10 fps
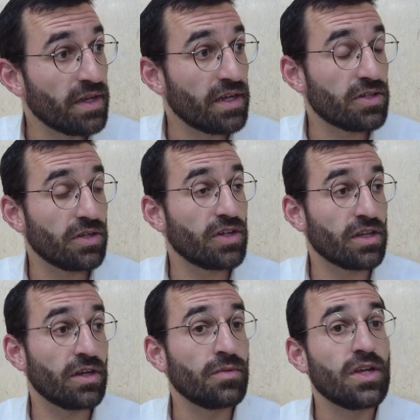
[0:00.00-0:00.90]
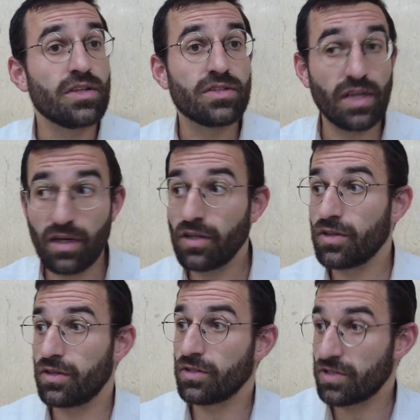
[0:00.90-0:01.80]
He told Yonah, tell
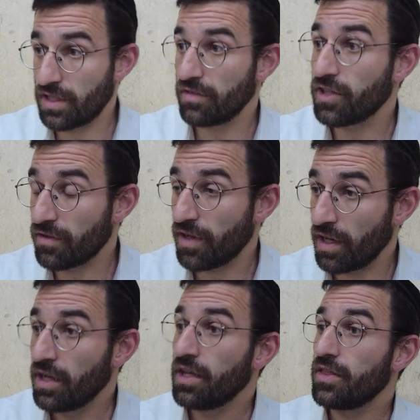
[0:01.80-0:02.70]
the city of Nineveh